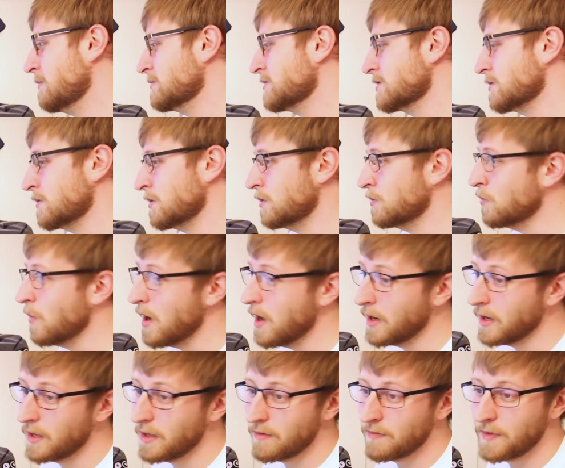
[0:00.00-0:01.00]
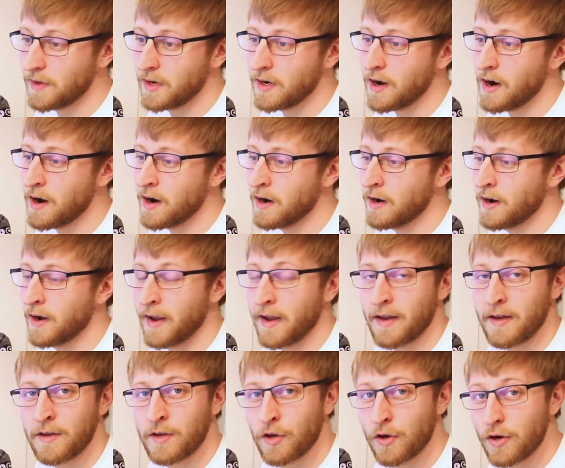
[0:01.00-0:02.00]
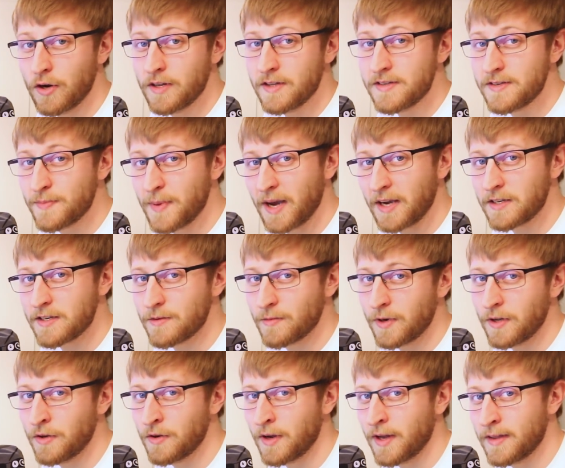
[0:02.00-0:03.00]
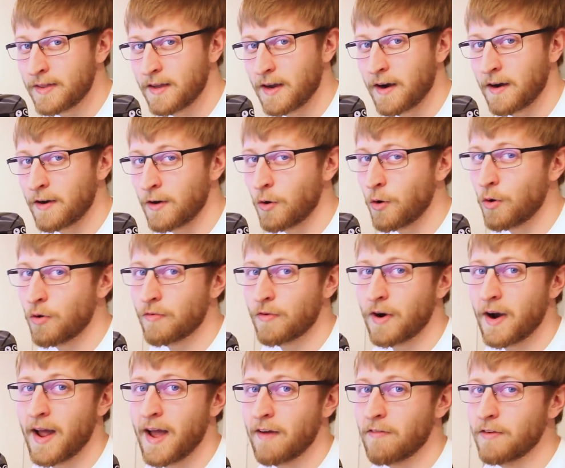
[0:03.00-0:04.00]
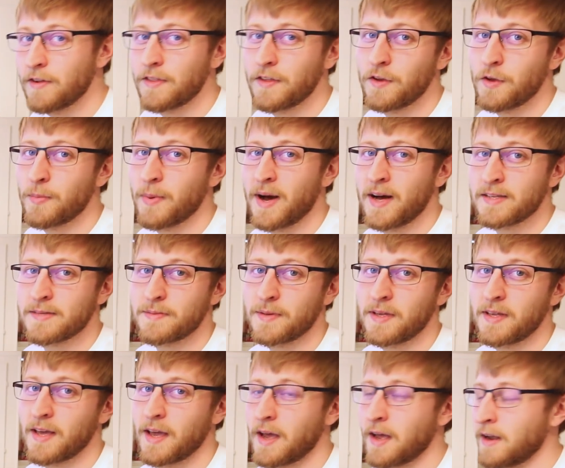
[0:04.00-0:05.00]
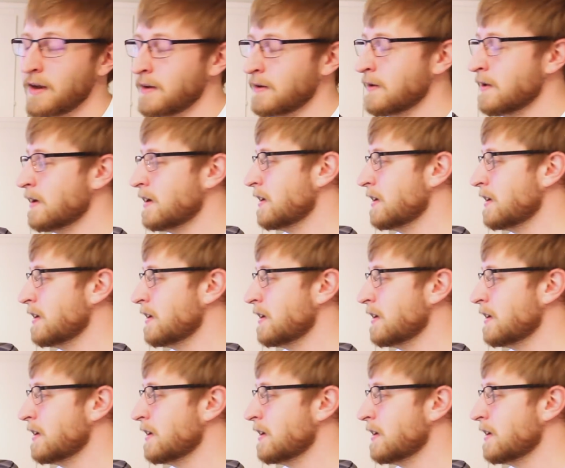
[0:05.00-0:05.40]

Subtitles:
So you want to give the car a good inspection when you get there. Go over everything you possibly can.